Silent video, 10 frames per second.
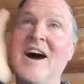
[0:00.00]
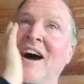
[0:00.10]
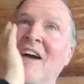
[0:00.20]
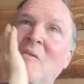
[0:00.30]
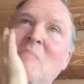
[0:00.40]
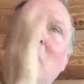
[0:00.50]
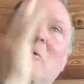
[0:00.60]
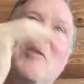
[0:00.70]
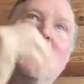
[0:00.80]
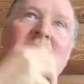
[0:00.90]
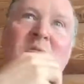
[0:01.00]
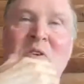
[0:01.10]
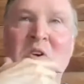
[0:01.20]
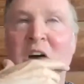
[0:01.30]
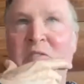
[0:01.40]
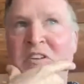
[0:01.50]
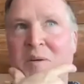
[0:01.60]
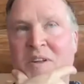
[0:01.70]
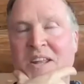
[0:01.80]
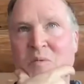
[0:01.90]
I remember I went out for coffee.
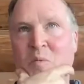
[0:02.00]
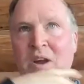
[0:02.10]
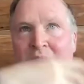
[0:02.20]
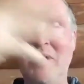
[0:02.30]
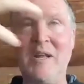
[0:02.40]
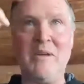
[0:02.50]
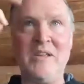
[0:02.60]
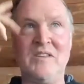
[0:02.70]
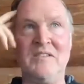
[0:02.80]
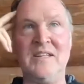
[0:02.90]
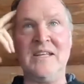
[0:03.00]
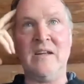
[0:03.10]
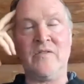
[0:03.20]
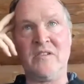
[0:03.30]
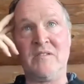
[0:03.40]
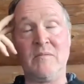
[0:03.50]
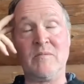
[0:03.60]
Somebody wanted me to meet the dean of this